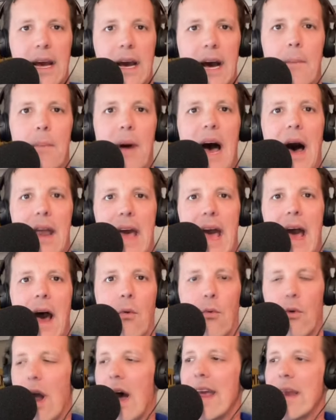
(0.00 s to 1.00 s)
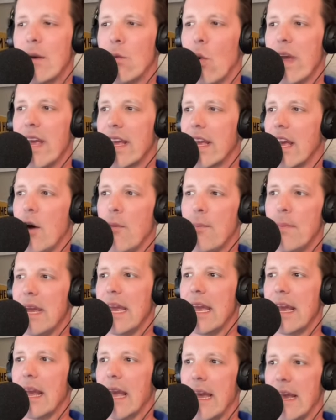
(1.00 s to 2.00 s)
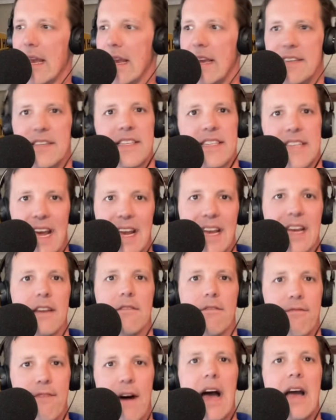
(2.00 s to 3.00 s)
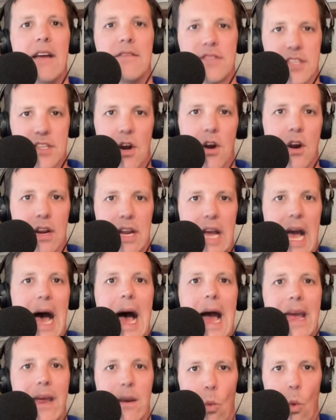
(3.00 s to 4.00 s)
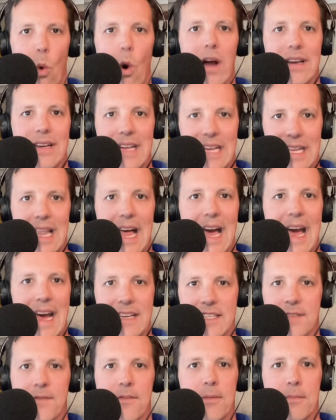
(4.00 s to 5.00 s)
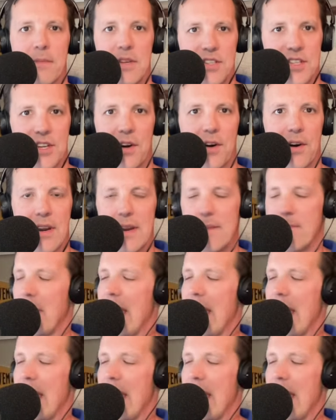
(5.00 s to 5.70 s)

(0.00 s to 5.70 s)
about how Ryan Wingo being a second five-star guy in one class for Missouri,